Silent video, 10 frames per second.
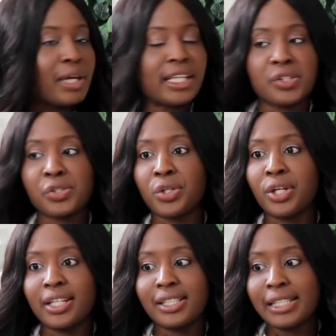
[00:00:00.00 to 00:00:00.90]
making sure
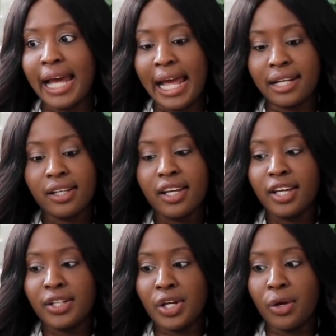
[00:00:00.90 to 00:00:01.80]
you understand,
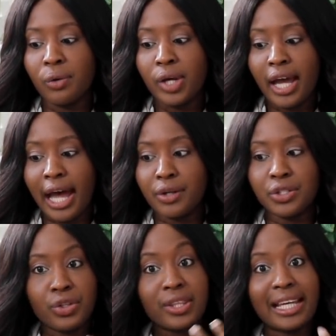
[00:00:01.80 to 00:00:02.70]
you know, how
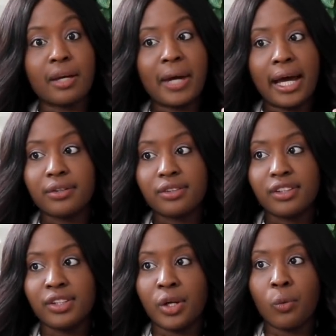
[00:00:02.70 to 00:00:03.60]
do you think about,
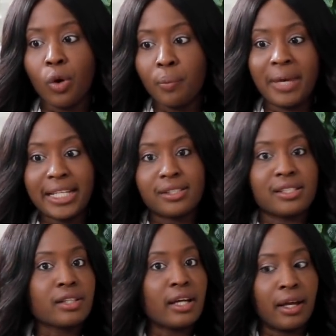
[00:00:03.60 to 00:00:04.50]
you know, what makes
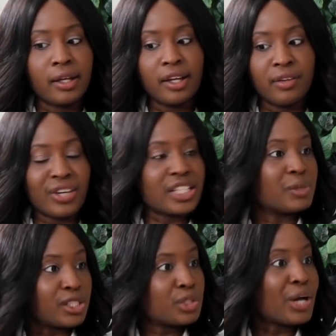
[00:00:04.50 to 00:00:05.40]
this
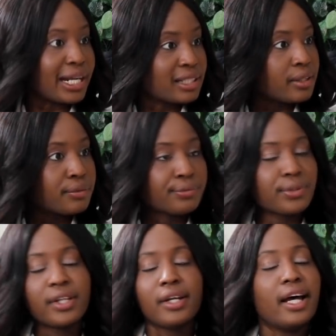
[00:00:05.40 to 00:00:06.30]
investment attractive.
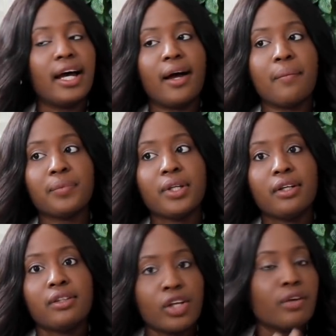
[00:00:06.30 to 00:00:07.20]

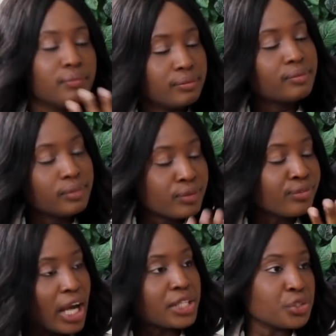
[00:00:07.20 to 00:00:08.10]
So
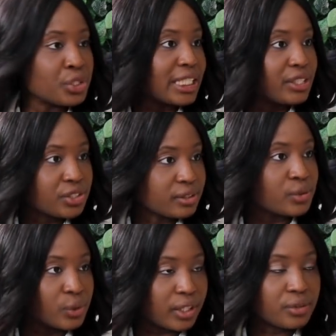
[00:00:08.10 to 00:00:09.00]
find your niche
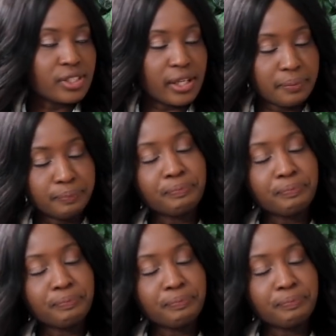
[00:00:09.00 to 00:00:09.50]
is what I would say.